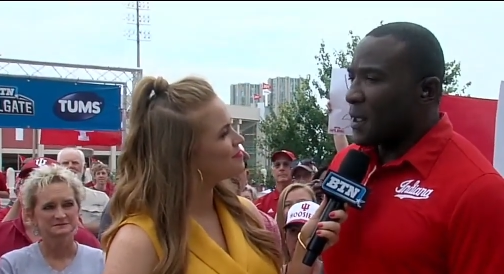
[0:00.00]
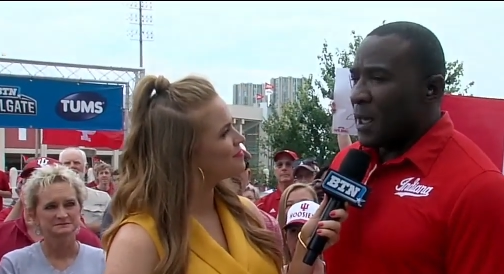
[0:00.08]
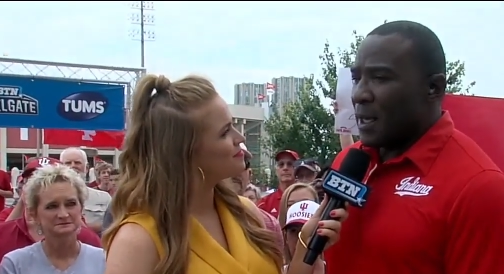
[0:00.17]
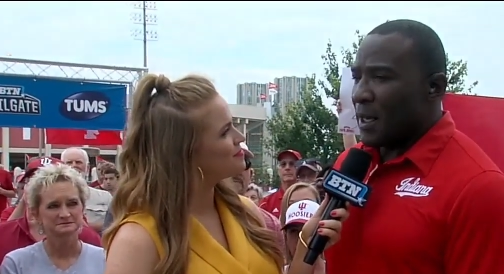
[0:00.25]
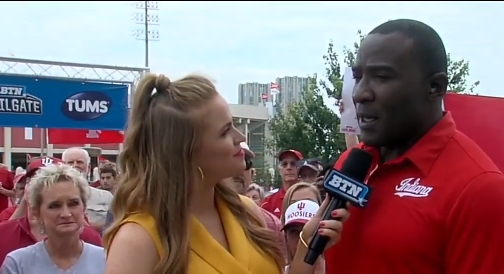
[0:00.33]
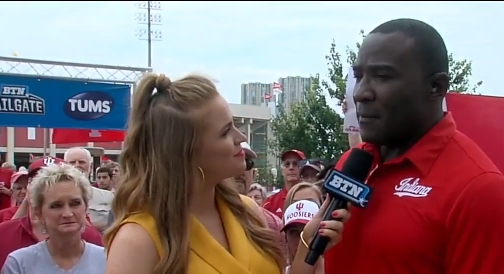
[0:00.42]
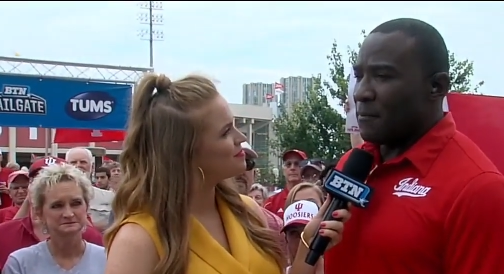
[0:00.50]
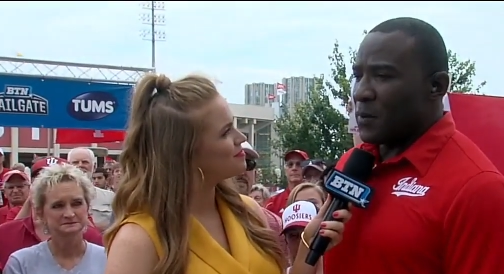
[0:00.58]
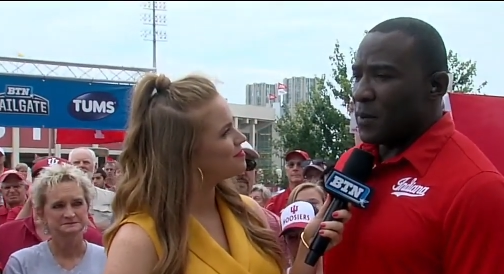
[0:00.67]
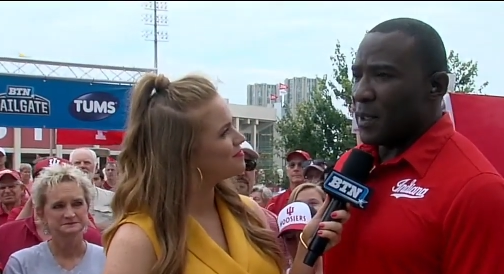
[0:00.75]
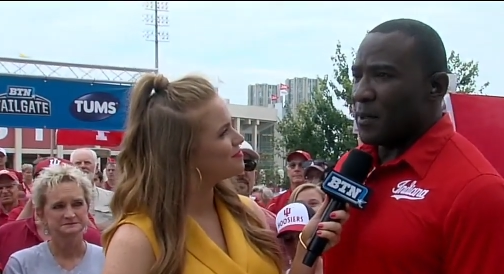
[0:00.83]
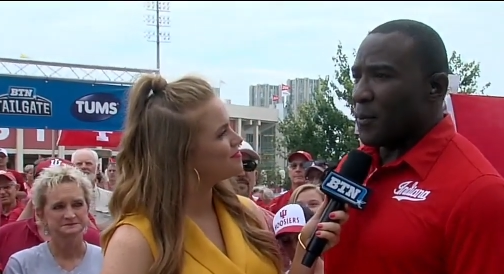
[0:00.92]
Speaker 1: Uh,
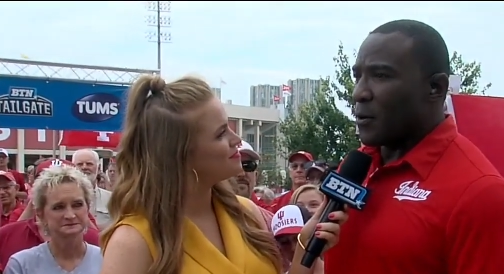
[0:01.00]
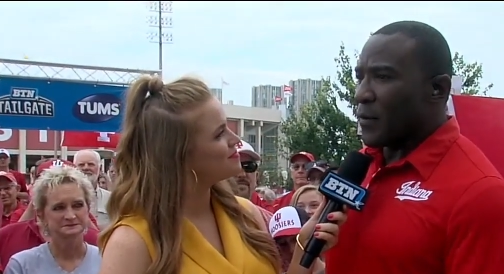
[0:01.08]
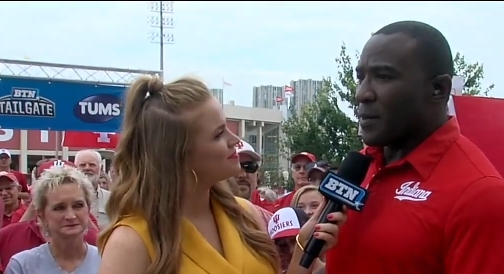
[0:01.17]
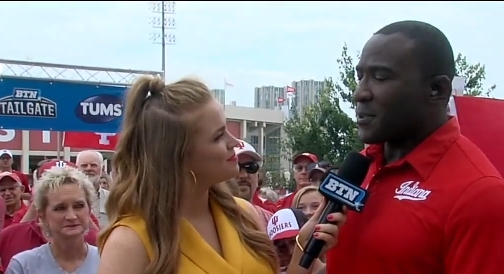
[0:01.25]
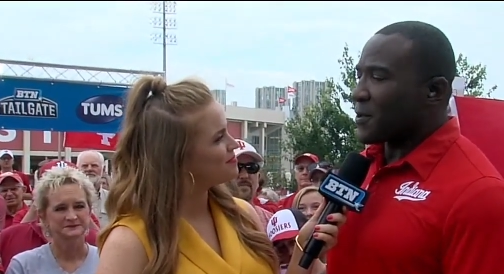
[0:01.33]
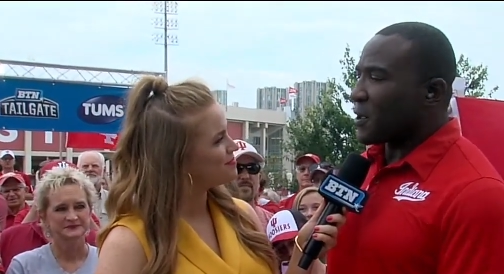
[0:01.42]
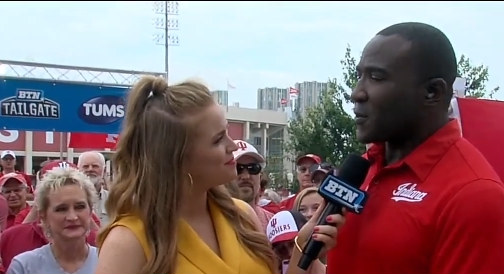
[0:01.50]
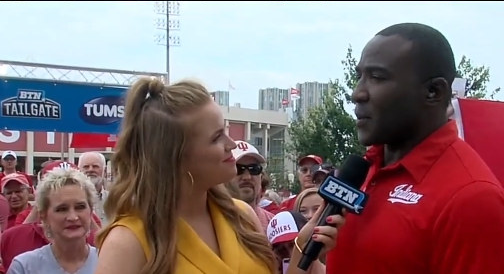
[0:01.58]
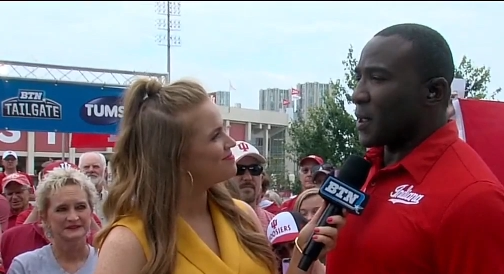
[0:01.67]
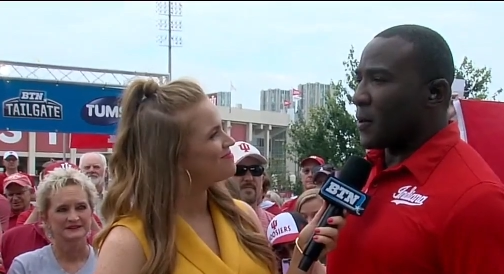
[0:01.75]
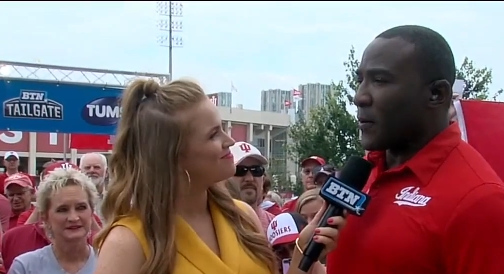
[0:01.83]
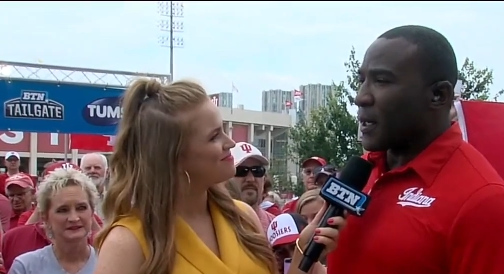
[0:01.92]
the program starts with
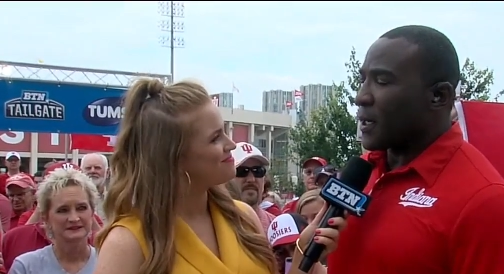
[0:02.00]
great